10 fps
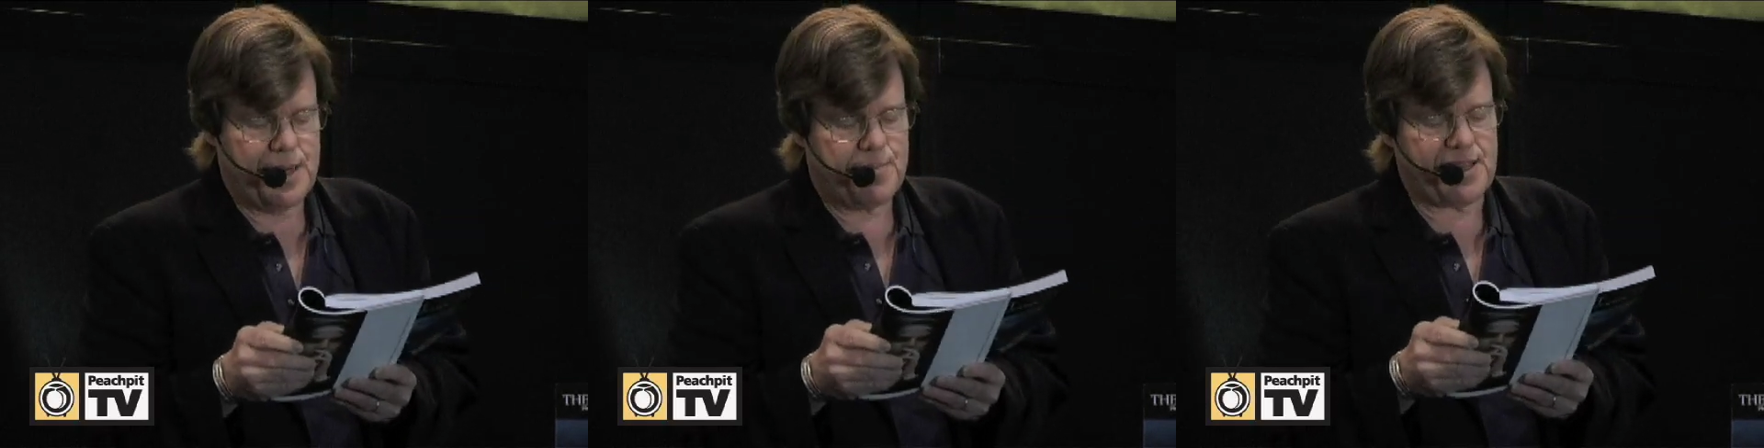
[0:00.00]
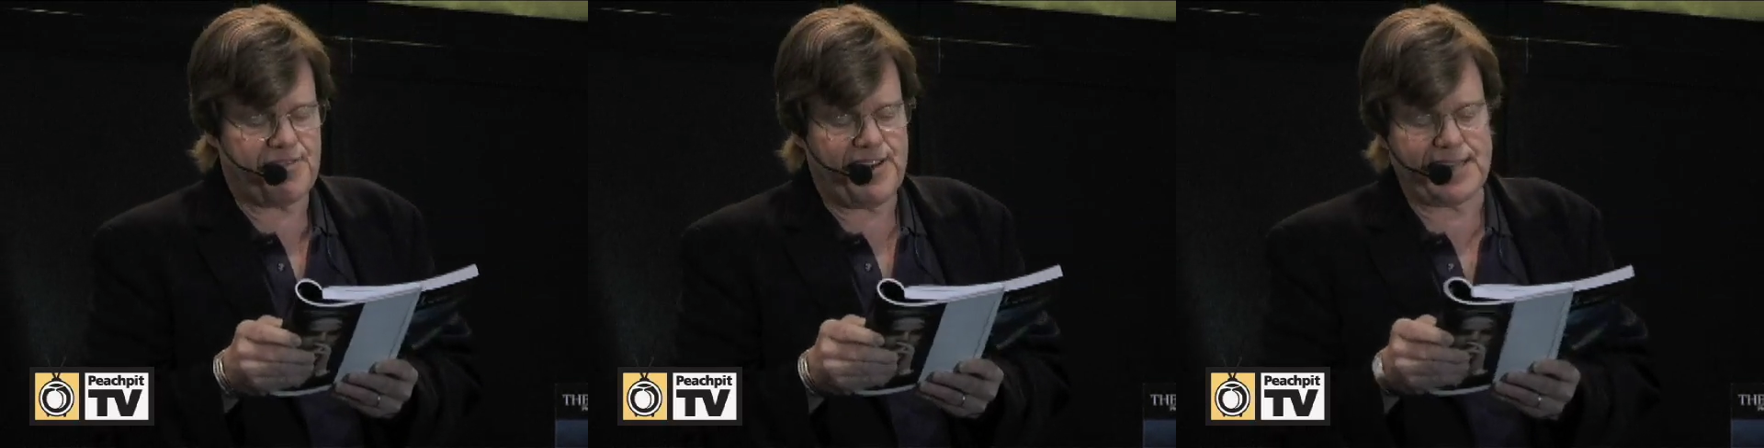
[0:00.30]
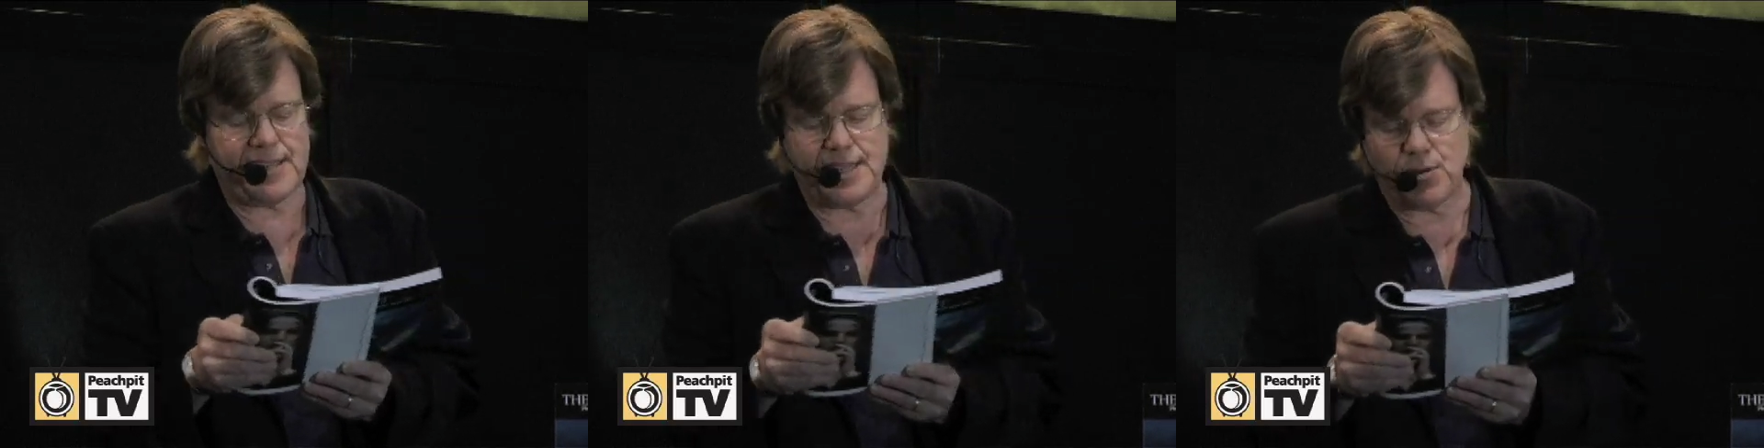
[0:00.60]
but the
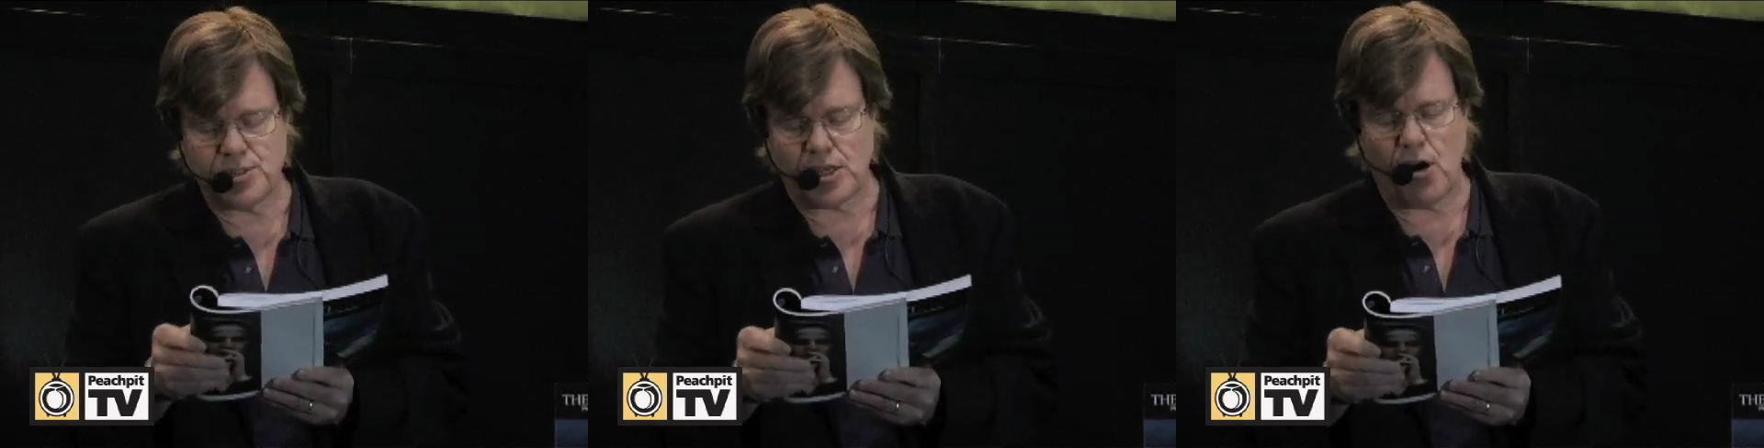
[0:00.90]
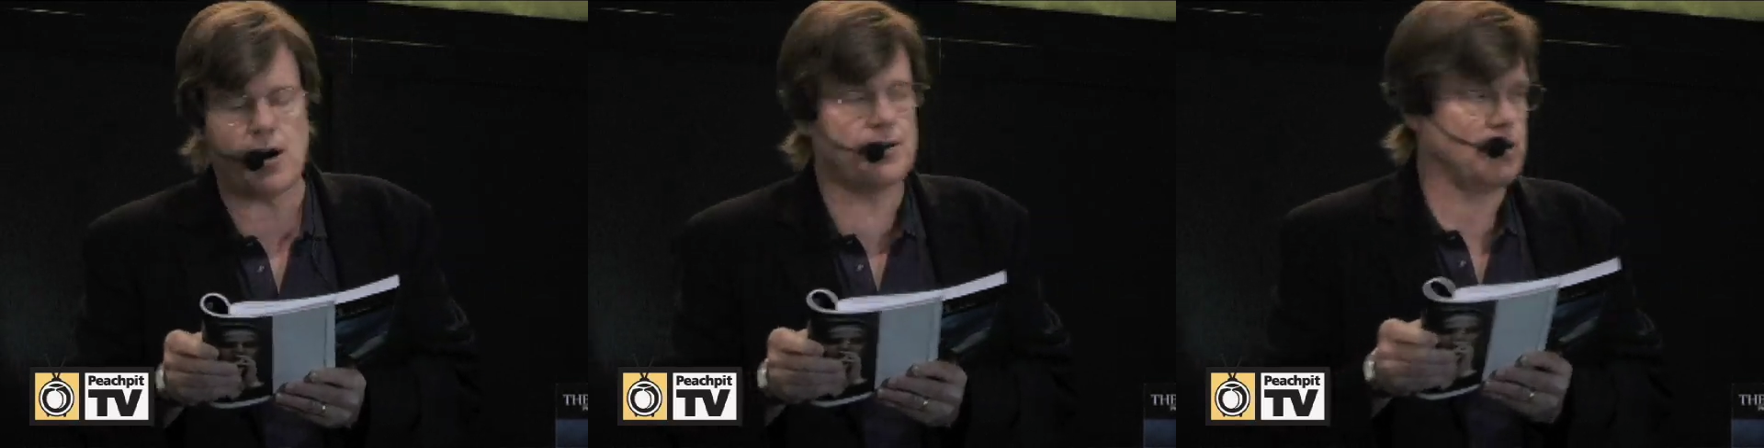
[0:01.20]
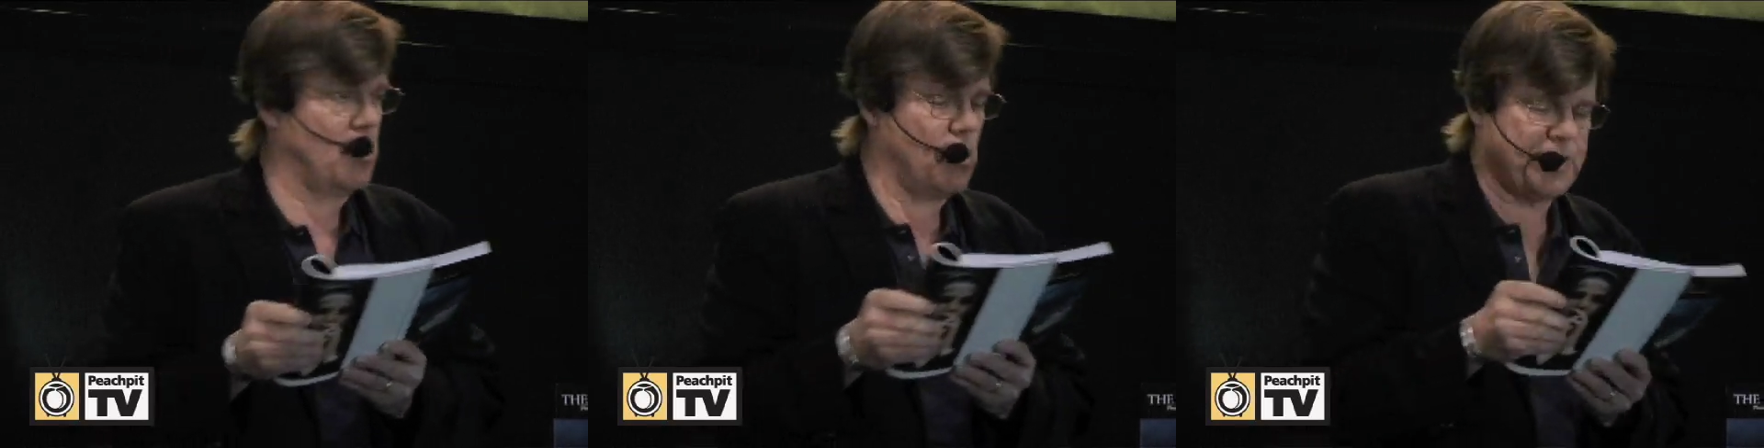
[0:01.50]
fact that there was a
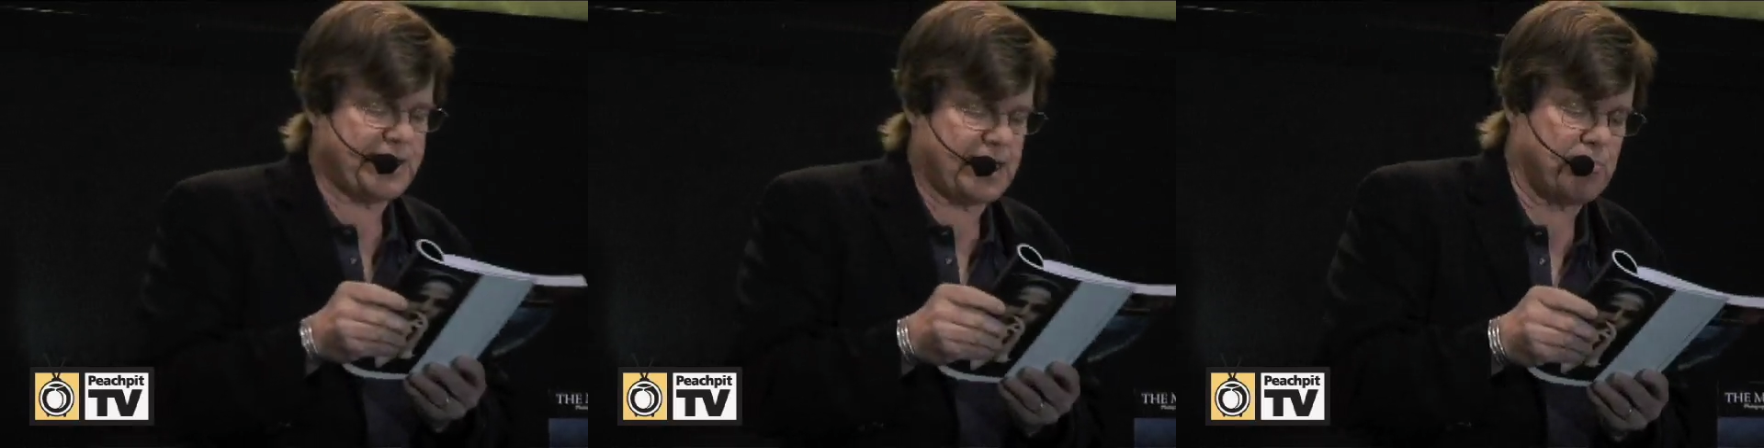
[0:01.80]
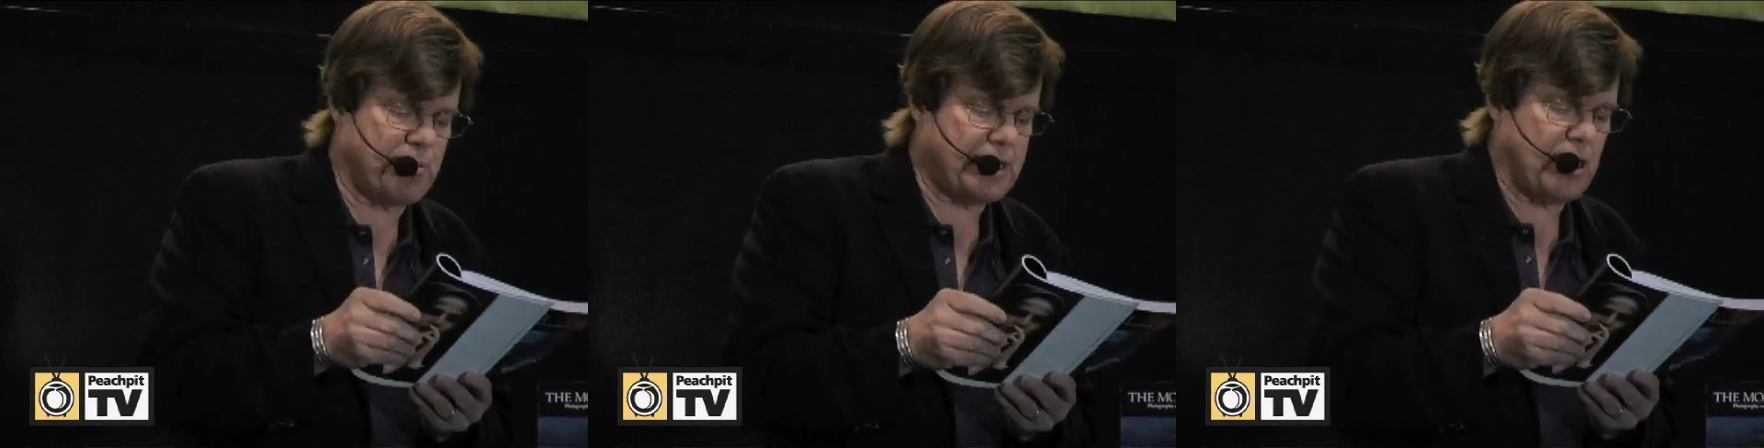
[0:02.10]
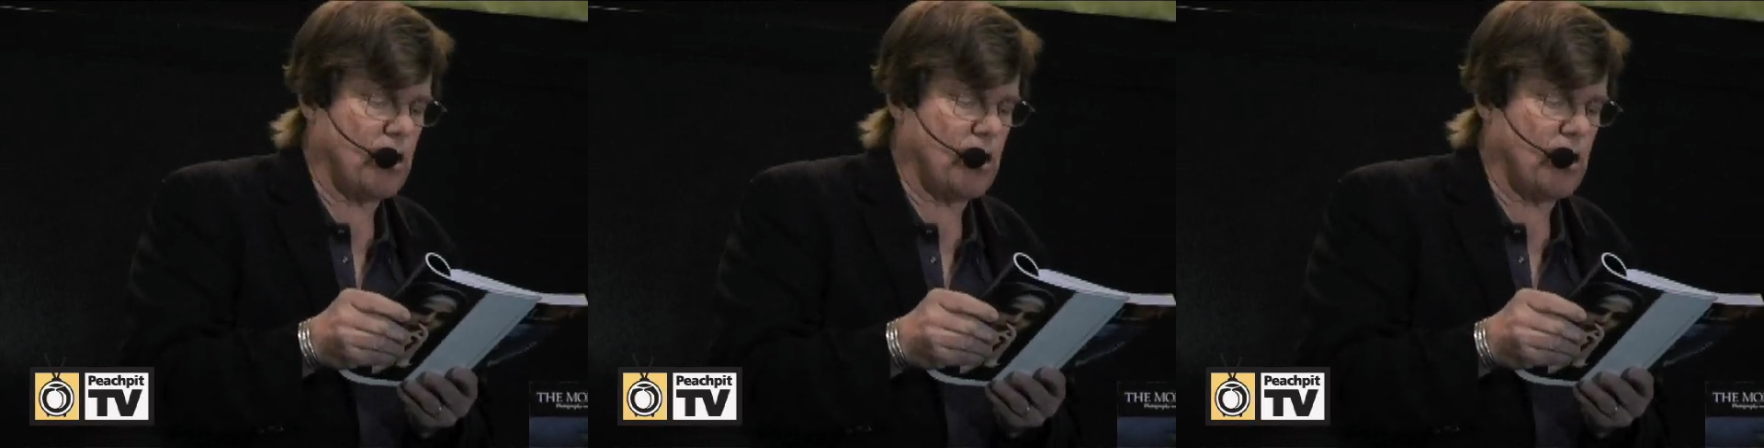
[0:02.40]
cardinal holding an umbrella